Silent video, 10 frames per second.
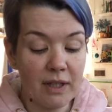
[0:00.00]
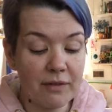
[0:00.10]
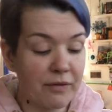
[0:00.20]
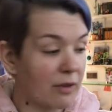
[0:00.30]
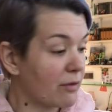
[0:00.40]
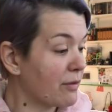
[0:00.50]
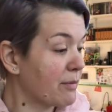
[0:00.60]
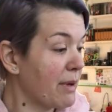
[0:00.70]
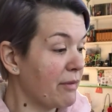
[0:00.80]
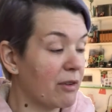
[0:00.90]
So
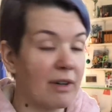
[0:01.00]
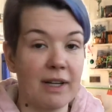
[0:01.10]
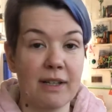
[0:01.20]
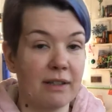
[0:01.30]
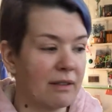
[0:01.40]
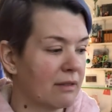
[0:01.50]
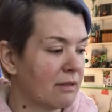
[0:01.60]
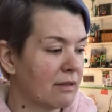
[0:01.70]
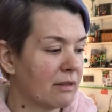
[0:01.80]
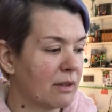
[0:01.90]
before I
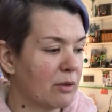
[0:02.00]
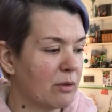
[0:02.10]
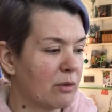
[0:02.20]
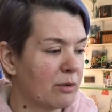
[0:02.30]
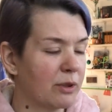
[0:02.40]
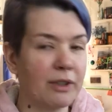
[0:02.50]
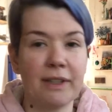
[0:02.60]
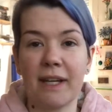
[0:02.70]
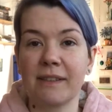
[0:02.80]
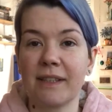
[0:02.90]
go to the
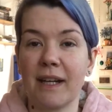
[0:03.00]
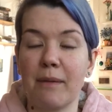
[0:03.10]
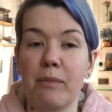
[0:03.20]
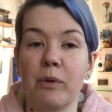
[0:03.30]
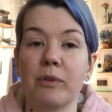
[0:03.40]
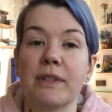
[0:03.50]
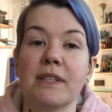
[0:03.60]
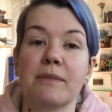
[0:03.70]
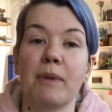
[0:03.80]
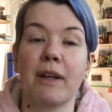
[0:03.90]
decks that I bought
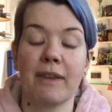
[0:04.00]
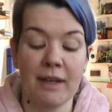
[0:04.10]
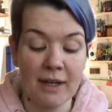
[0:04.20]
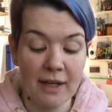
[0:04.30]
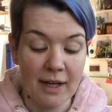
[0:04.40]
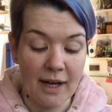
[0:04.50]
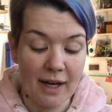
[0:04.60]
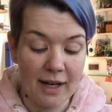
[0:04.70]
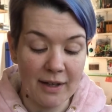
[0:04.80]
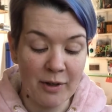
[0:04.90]
this month,
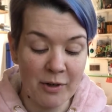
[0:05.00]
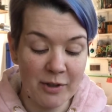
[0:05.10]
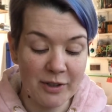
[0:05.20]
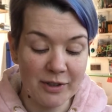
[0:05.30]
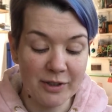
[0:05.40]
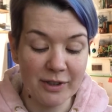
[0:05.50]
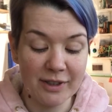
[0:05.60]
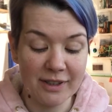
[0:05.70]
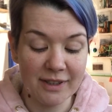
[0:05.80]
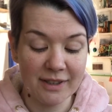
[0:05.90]
I ordered
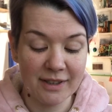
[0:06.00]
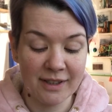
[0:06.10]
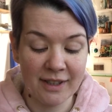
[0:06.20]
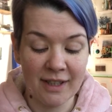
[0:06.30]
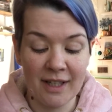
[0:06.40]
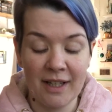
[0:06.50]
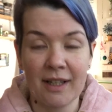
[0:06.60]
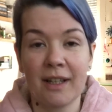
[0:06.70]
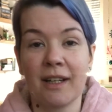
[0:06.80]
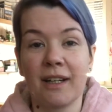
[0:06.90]
a
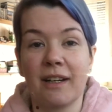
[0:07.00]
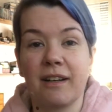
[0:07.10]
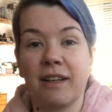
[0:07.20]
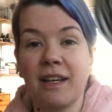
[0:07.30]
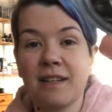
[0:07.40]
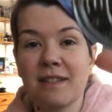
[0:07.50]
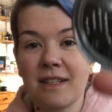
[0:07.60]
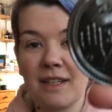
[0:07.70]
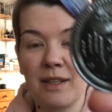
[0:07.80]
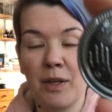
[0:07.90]
yes
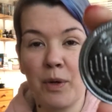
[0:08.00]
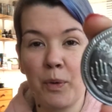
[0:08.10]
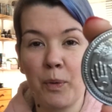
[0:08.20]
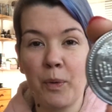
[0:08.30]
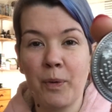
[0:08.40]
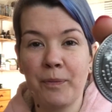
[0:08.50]
and no